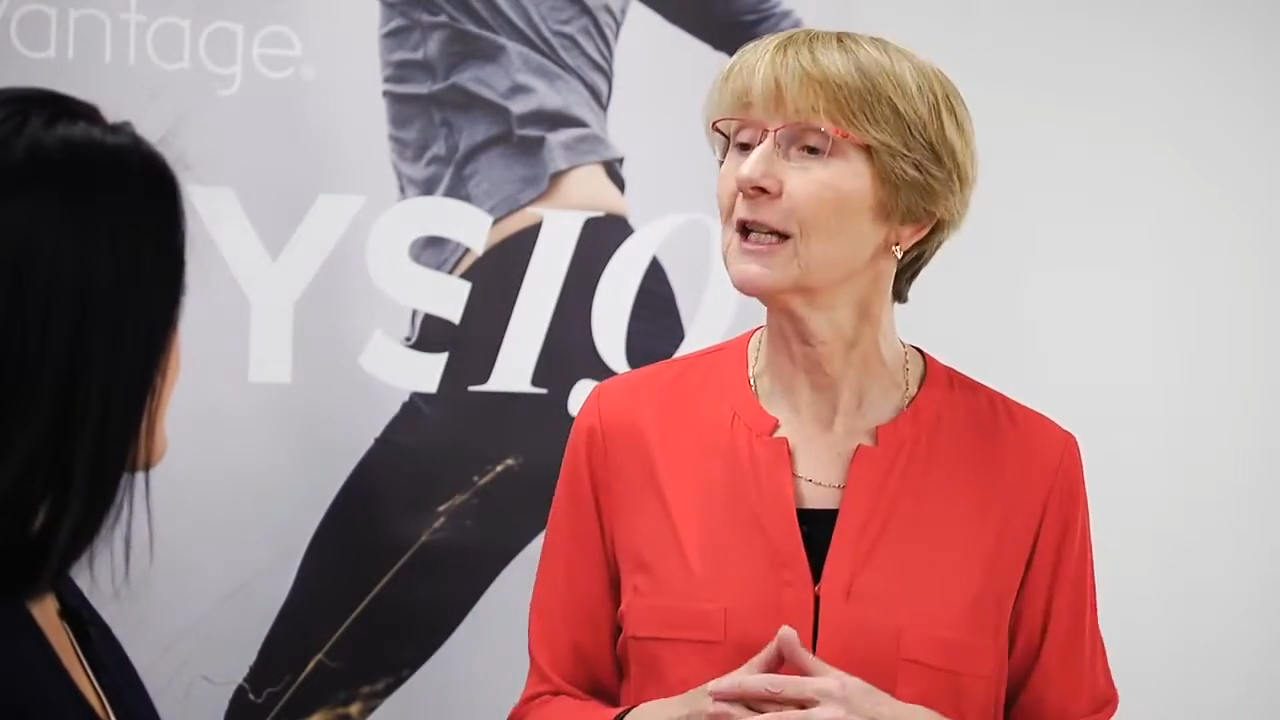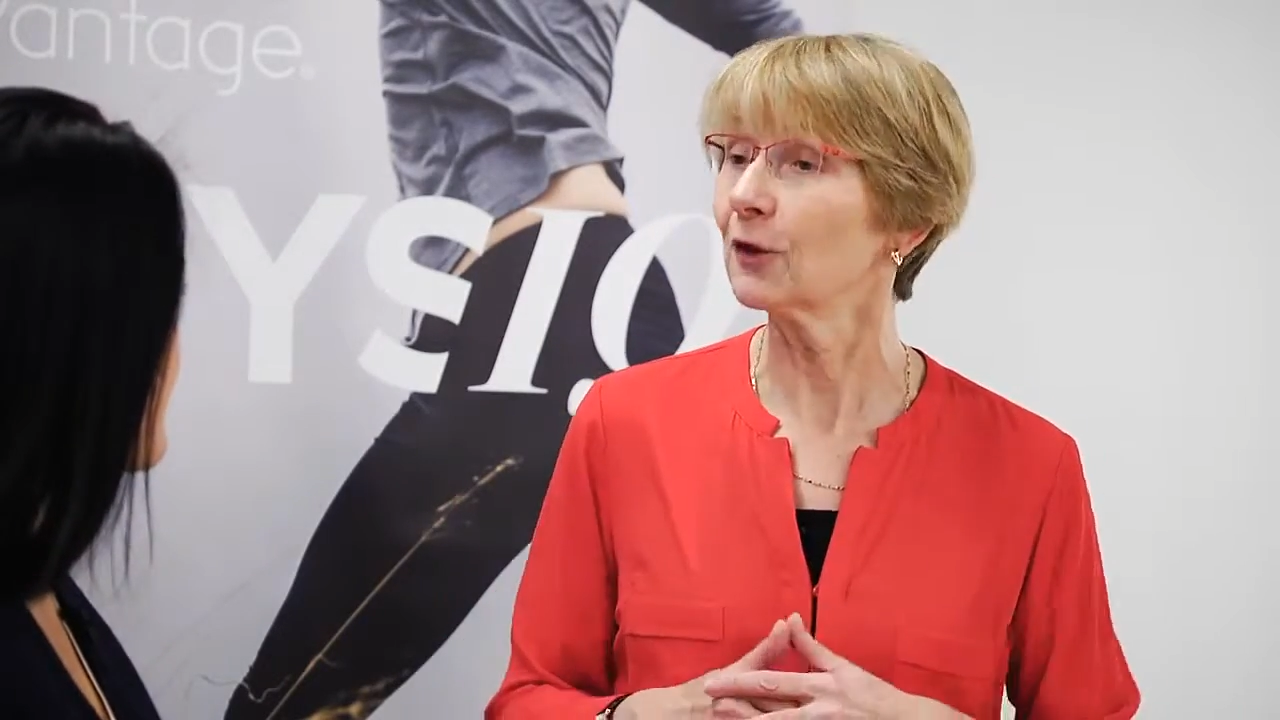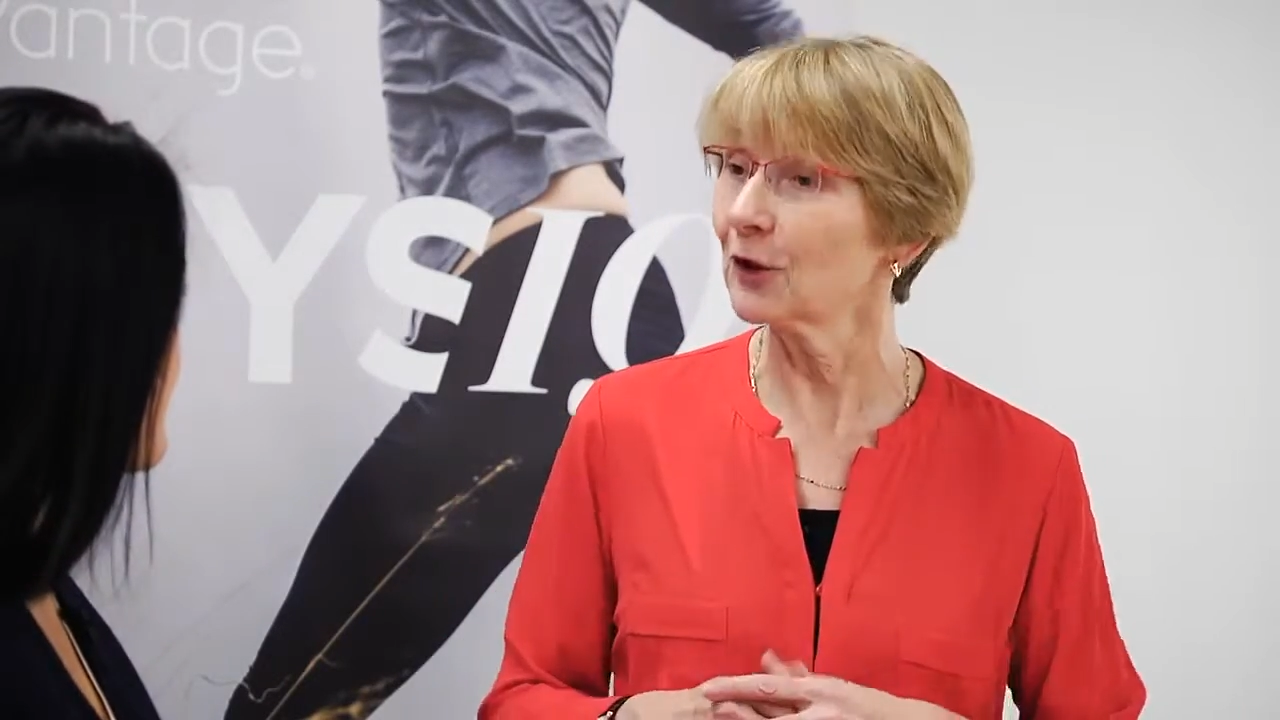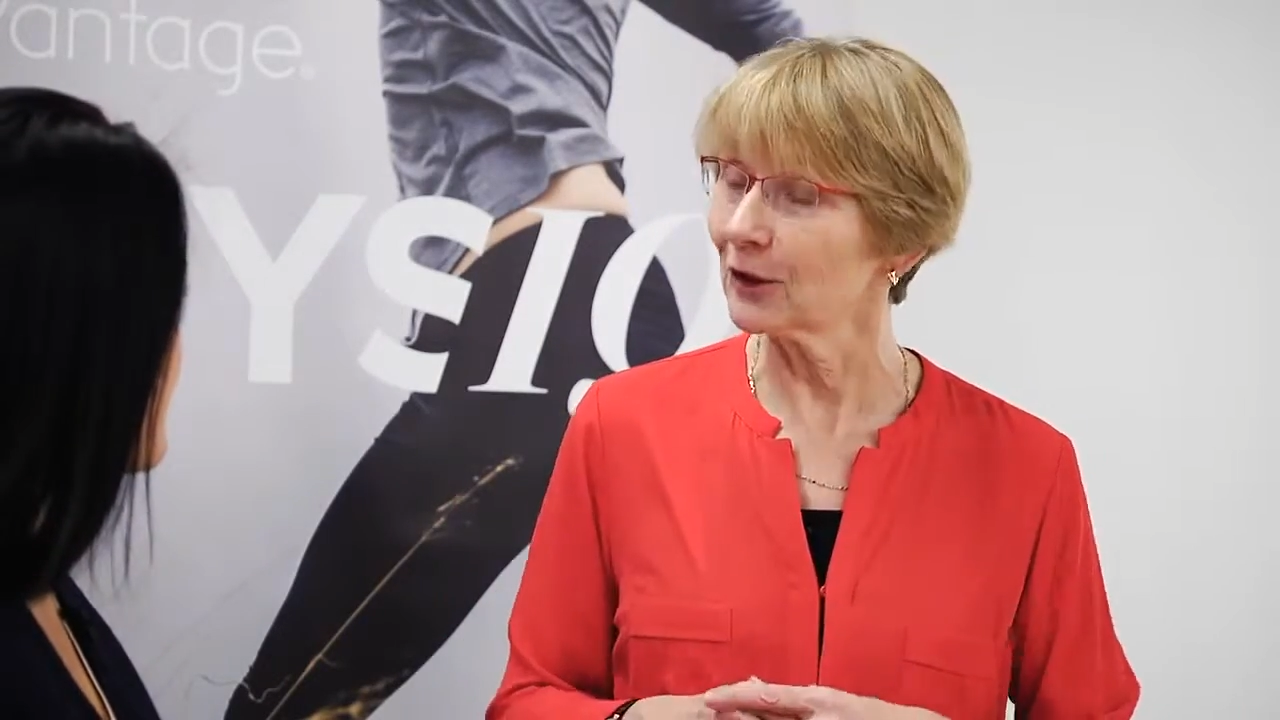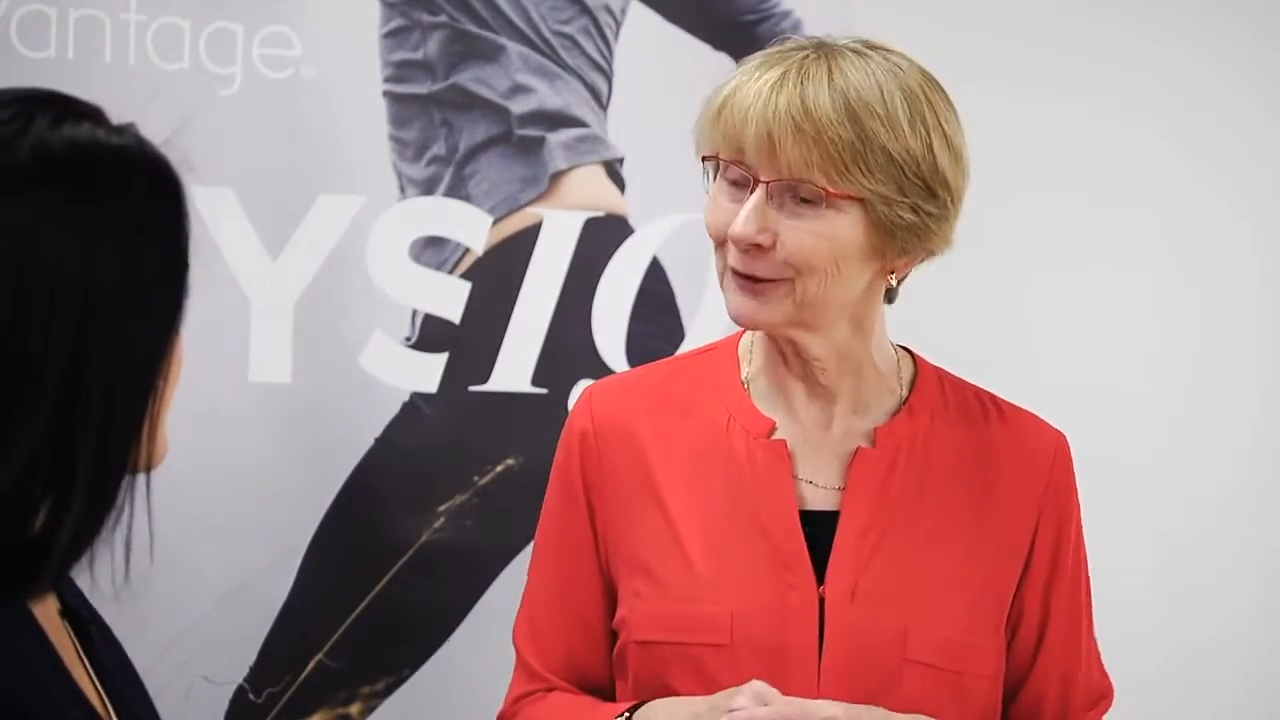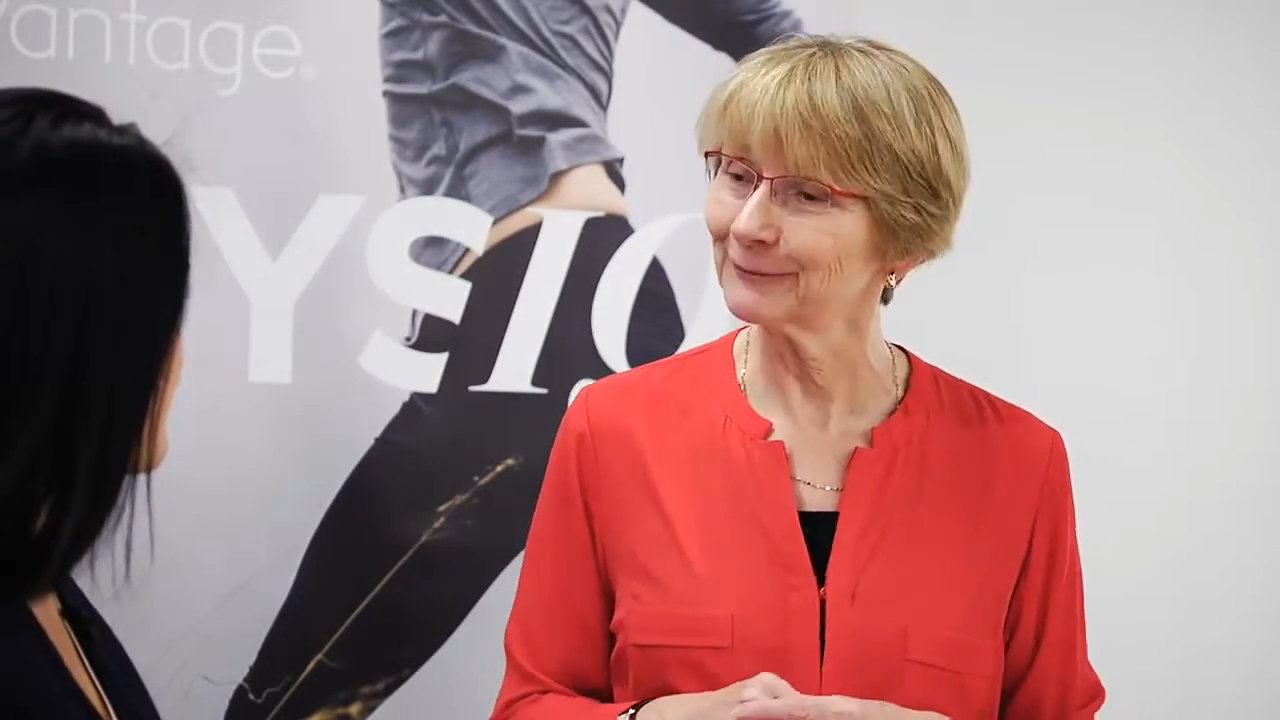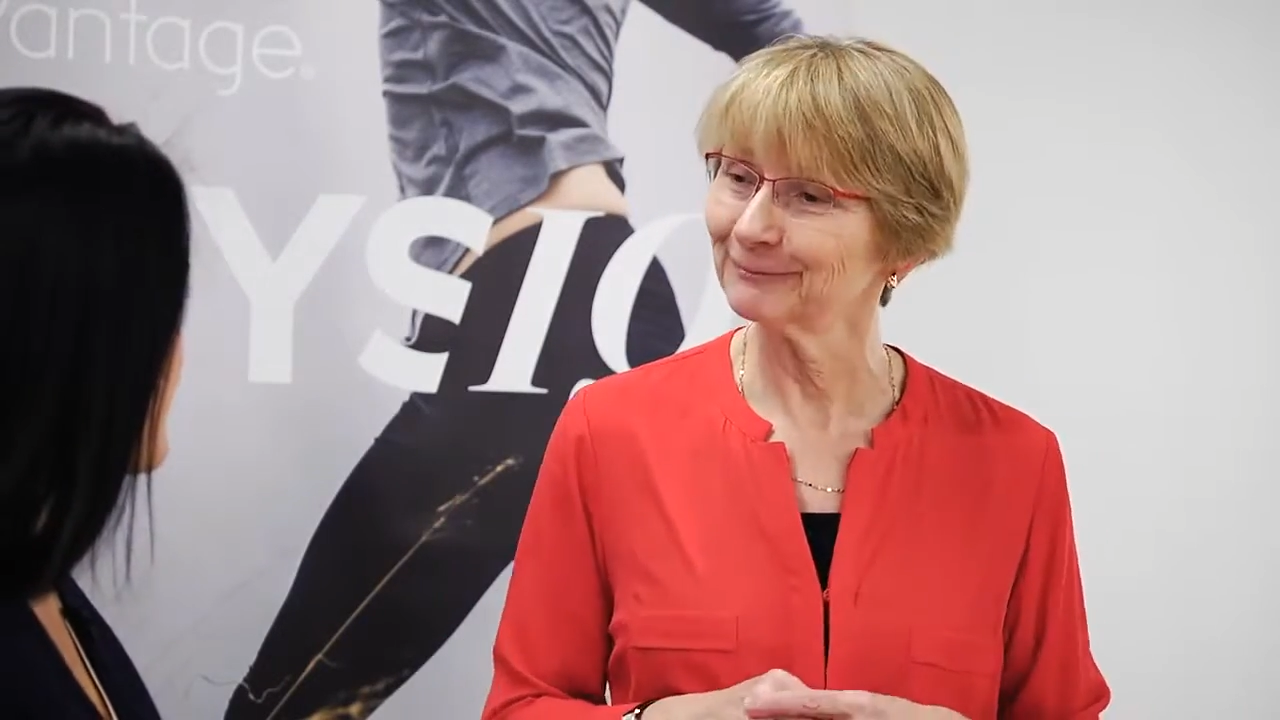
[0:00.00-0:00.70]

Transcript: in the gut.